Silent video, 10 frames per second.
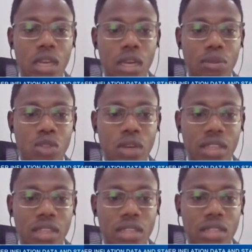so I
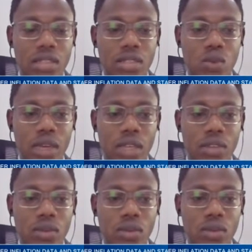think this is where,
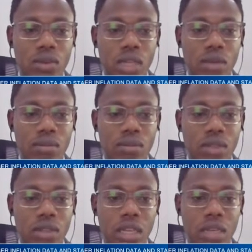
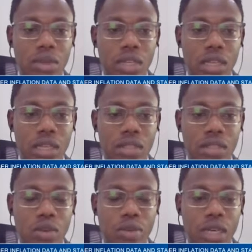the
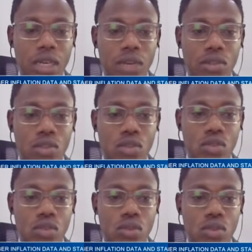NBS coming out
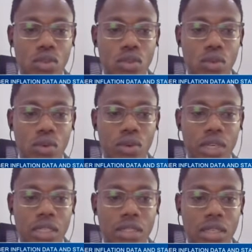to,
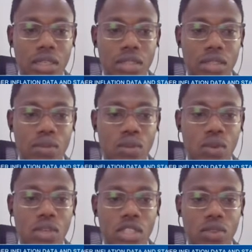orientate more
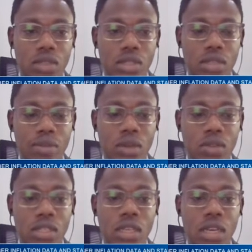Nigerians
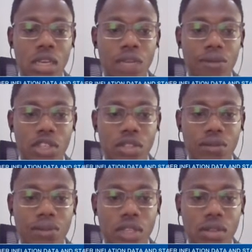about inflation
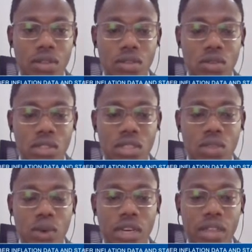figures. This is
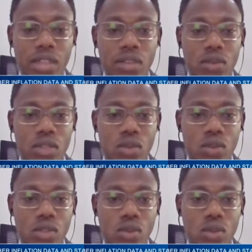where I think it
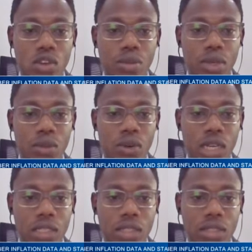would come in more
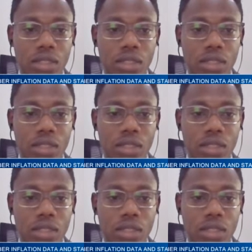handy.